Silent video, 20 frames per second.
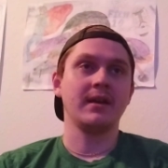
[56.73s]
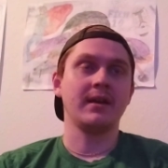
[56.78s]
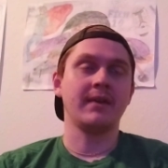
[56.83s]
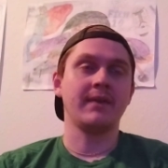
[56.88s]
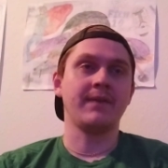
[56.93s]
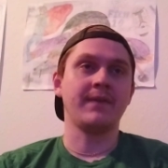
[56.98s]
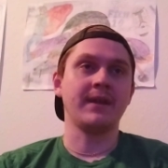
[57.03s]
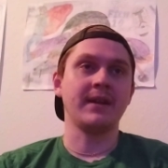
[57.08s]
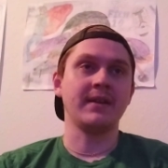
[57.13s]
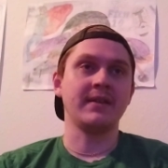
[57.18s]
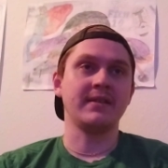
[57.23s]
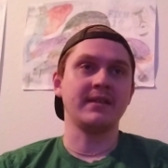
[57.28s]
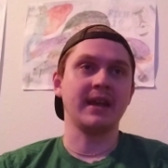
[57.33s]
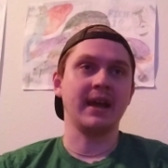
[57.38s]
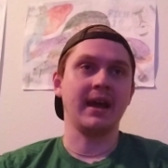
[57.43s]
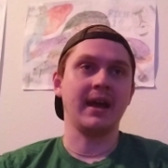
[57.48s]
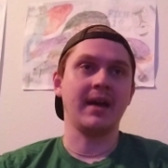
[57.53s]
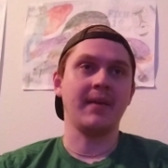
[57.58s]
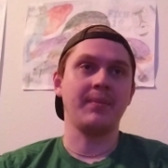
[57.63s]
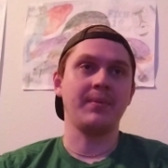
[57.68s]
event
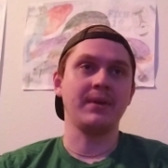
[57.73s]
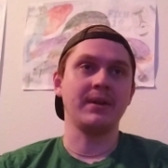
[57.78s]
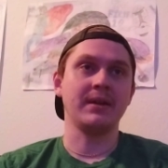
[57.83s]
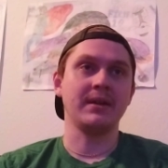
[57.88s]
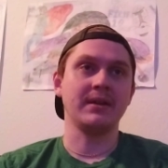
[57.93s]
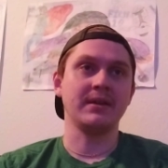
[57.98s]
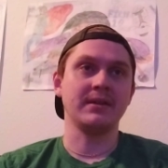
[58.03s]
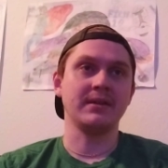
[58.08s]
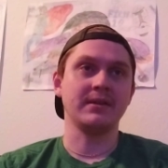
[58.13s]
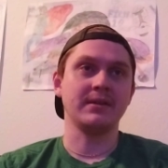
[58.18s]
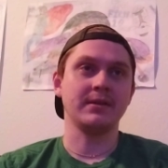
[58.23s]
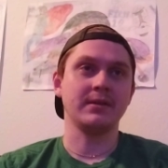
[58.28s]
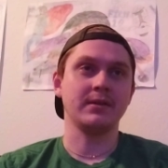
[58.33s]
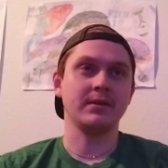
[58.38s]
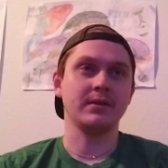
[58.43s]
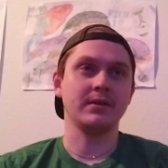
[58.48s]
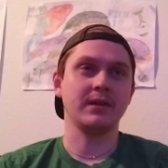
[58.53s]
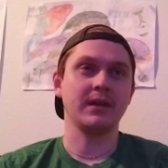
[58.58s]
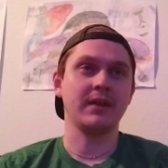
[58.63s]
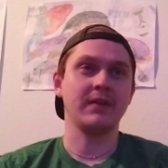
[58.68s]
happened
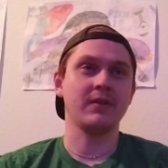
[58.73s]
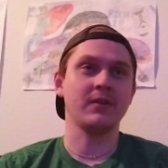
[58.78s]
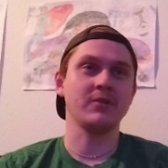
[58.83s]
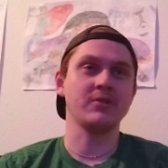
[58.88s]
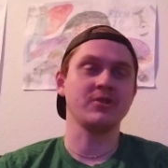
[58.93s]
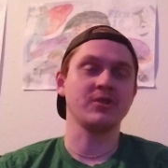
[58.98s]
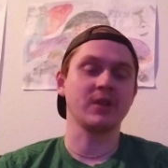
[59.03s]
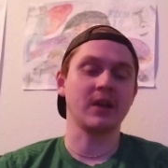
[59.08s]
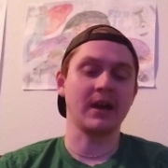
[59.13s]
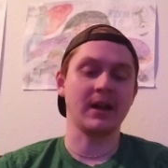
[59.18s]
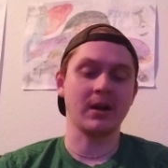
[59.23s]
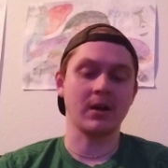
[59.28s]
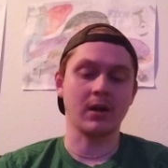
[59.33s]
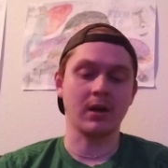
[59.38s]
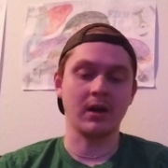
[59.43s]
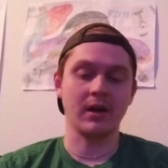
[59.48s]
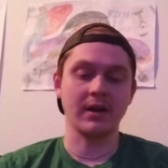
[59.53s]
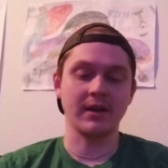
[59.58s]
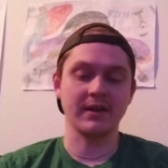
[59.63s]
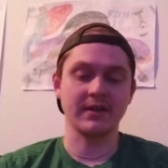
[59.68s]
either July or
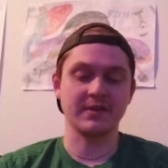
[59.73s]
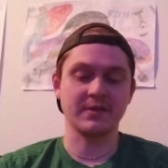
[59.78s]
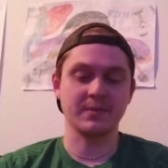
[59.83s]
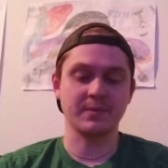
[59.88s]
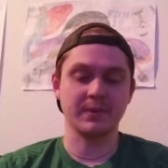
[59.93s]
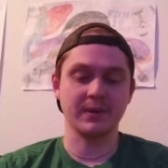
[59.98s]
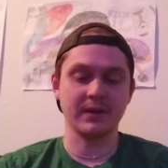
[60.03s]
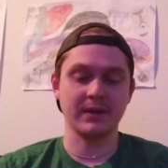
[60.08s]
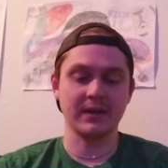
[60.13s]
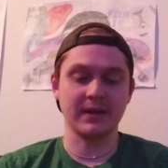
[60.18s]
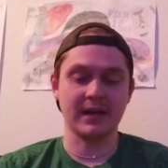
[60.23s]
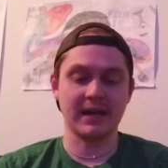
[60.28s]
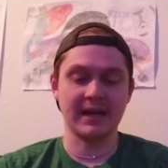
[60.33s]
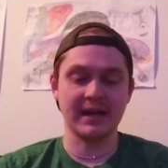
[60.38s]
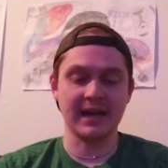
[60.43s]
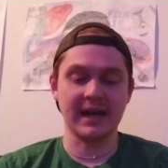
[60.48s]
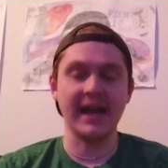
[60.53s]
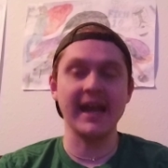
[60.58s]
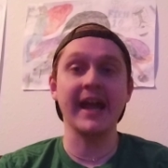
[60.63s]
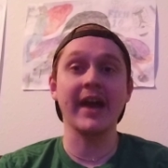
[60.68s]
August, but
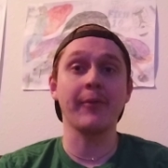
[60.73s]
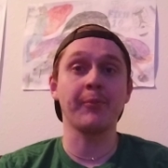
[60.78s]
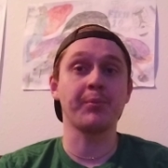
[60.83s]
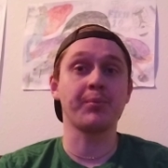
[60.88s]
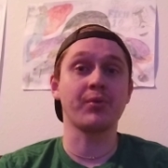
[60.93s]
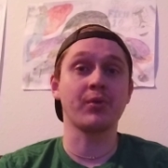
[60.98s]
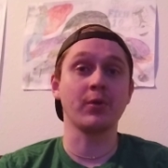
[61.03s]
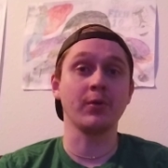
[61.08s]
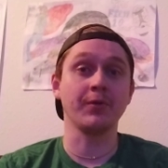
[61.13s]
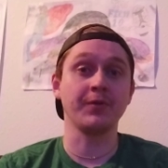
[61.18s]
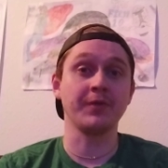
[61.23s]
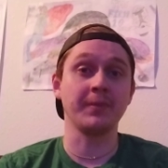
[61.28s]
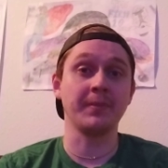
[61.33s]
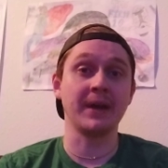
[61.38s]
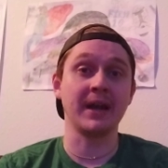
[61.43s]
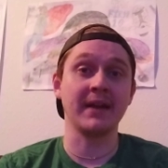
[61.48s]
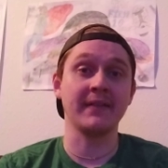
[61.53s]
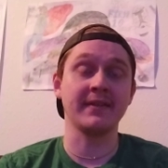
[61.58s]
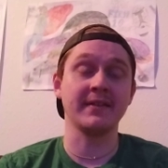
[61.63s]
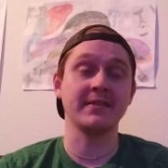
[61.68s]
I, I have proof to
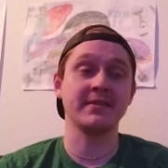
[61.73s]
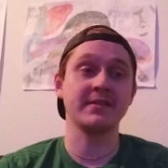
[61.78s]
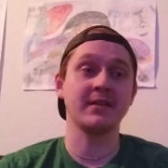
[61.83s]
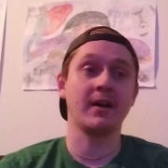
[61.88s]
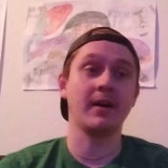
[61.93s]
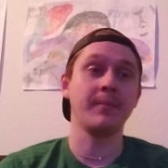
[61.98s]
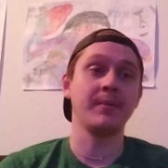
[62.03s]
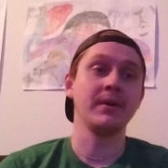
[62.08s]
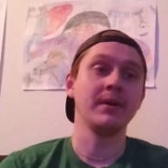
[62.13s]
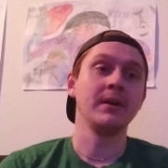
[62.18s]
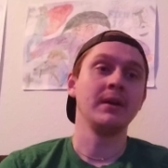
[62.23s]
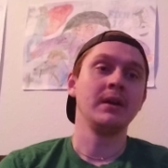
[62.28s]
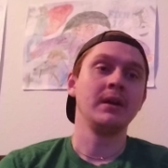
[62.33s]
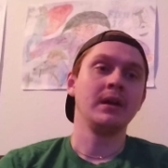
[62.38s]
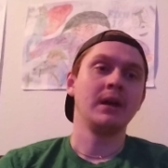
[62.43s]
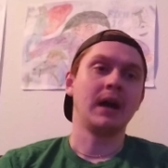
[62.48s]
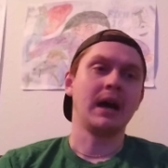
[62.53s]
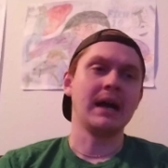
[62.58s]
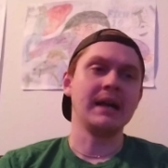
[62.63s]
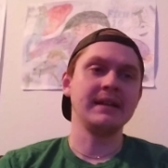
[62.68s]
back this up.
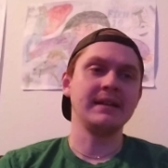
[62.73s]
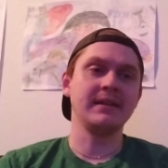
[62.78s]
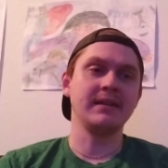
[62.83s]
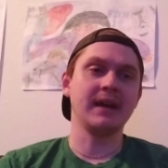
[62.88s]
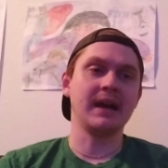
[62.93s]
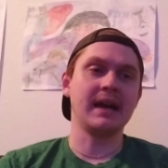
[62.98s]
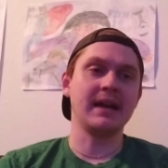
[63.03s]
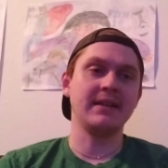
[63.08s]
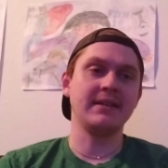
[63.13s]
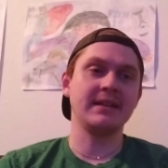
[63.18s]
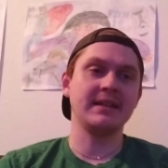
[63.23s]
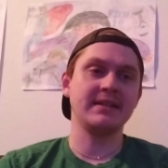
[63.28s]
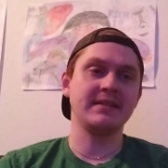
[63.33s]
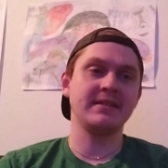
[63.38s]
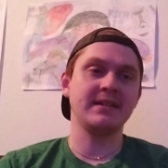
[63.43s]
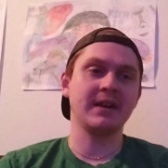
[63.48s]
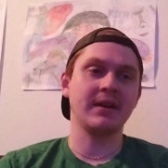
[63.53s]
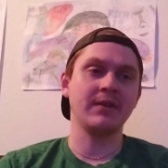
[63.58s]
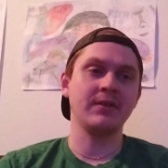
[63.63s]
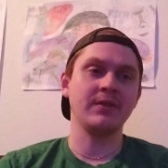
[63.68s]
I I did
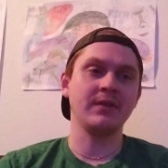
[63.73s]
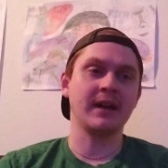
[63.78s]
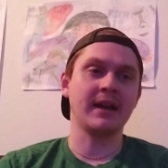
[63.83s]
tell you